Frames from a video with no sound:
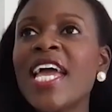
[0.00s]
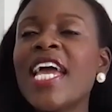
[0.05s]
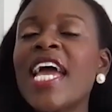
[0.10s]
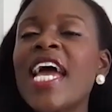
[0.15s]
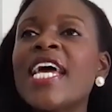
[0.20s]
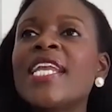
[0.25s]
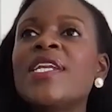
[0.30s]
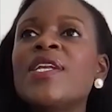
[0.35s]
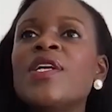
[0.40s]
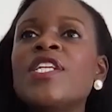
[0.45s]

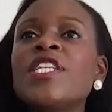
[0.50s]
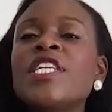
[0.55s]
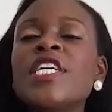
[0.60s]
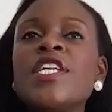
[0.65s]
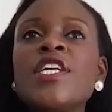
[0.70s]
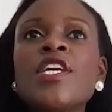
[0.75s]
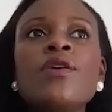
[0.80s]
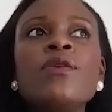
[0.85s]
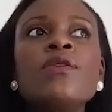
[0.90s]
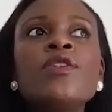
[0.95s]
And did
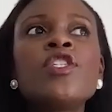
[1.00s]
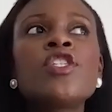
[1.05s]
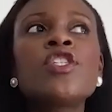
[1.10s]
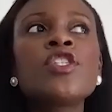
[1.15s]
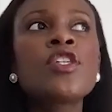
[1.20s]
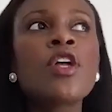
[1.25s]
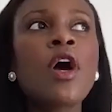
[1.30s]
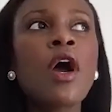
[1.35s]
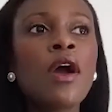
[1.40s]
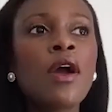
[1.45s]
you
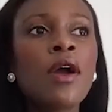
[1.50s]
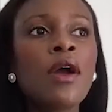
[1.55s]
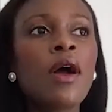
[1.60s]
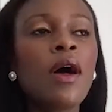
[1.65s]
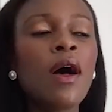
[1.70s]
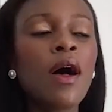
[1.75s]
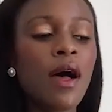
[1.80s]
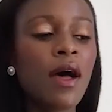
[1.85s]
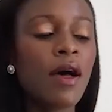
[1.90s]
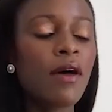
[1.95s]
start
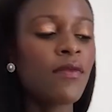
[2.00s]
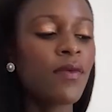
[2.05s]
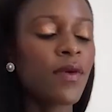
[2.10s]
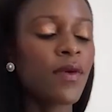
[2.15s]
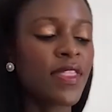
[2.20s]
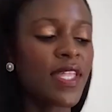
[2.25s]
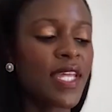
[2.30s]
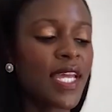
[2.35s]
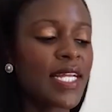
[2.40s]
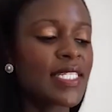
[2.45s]
off
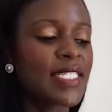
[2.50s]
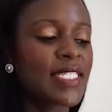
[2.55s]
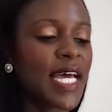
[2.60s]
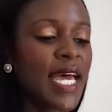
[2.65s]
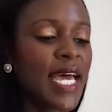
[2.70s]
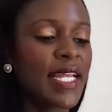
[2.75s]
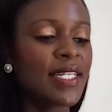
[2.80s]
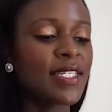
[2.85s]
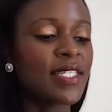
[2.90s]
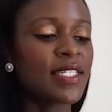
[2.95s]
with the
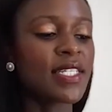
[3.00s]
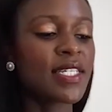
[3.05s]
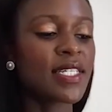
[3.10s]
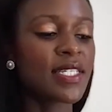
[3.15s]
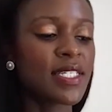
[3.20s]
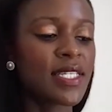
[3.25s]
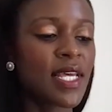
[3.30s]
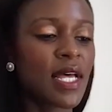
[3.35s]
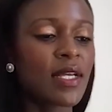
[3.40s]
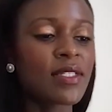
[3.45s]
intent to
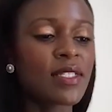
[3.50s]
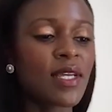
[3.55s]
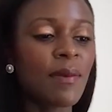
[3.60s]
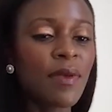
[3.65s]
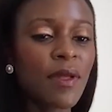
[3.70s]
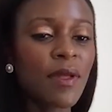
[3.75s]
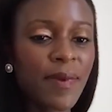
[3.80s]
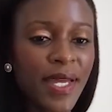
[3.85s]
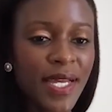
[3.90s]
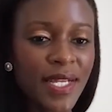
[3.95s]
sell
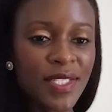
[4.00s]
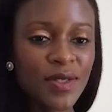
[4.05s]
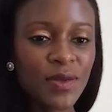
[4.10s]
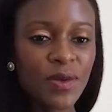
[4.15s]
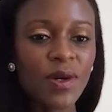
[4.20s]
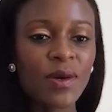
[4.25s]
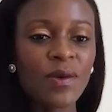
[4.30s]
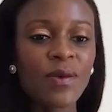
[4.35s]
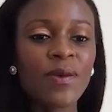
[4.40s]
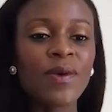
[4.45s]
supplements,
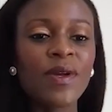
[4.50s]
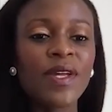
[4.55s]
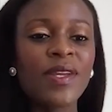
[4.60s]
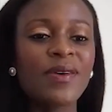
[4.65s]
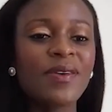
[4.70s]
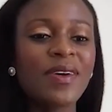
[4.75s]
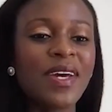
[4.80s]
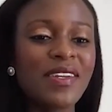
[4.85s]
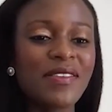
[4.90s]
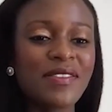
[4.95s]
or,
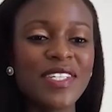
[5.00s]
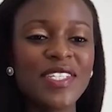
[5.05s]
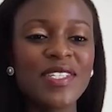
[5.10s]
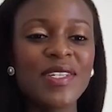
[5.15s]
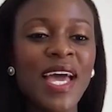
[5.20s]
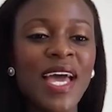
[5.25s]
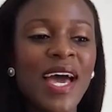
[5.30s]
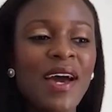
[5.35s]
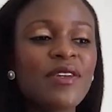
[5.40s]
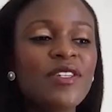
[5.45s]
kind of
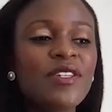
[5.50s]
how